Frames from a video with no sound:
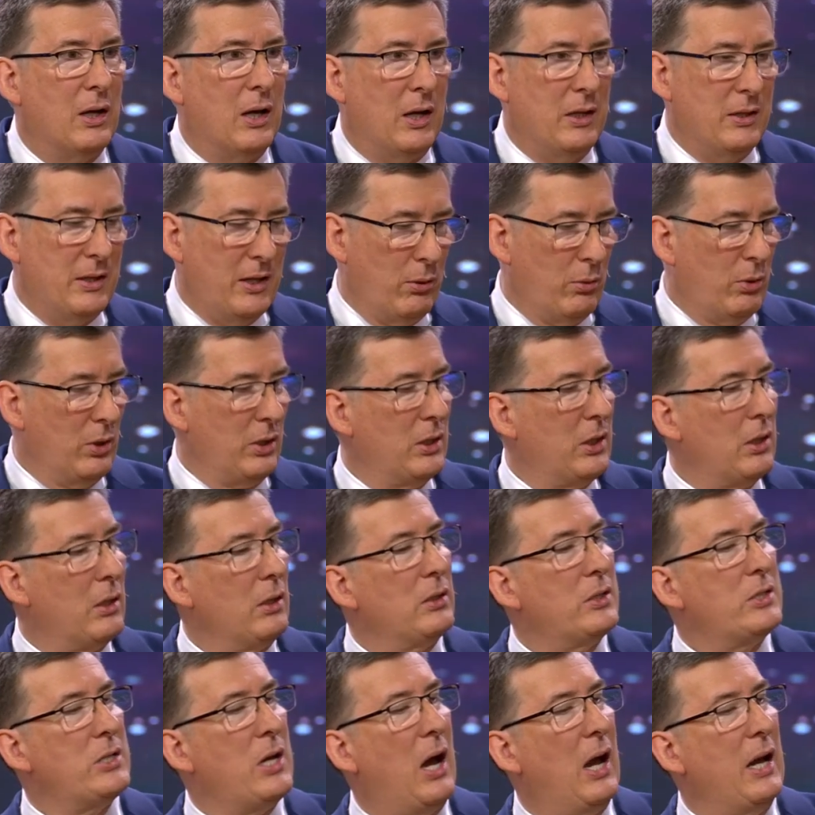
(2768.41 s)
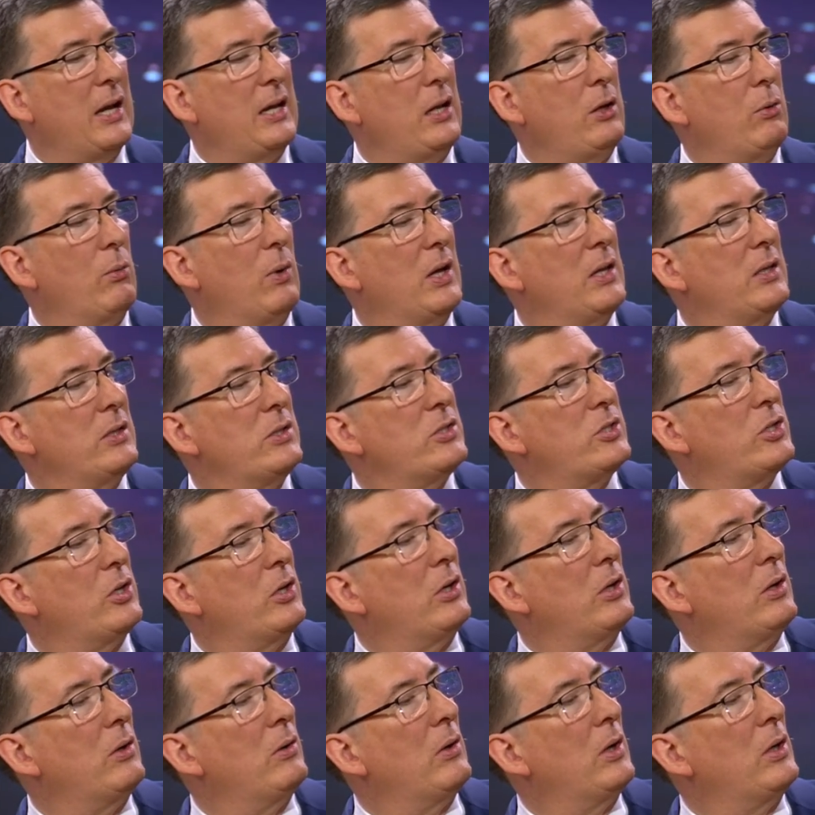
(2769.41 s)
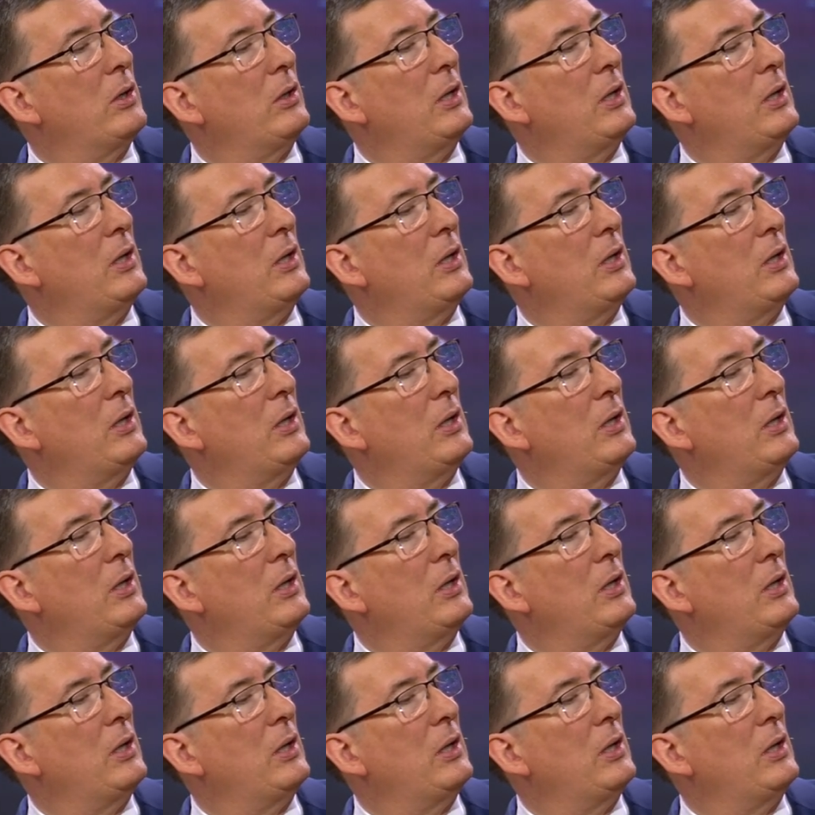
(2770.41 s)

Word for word: and there were little tiny ones, you know,